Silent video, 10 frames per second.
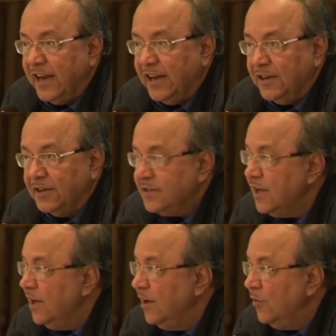10
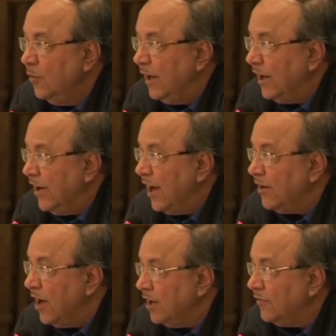years will
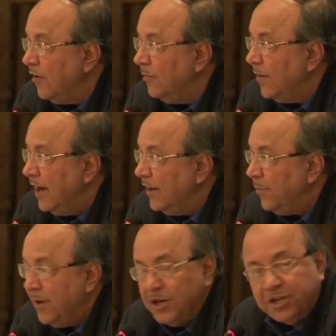create, transform
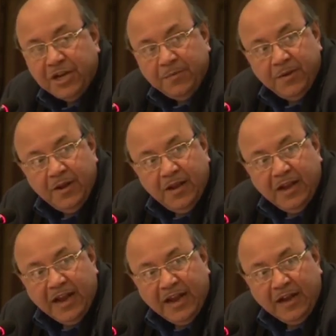entrepreneurship
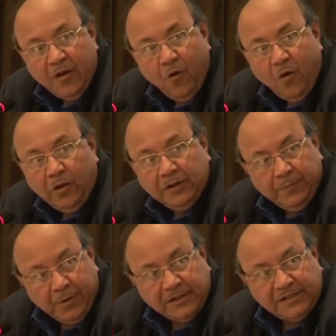and
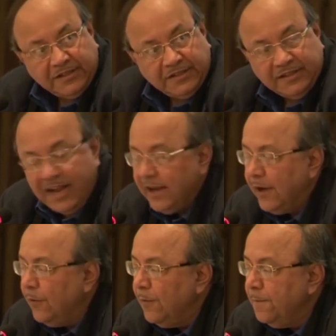all the processes. Thank you.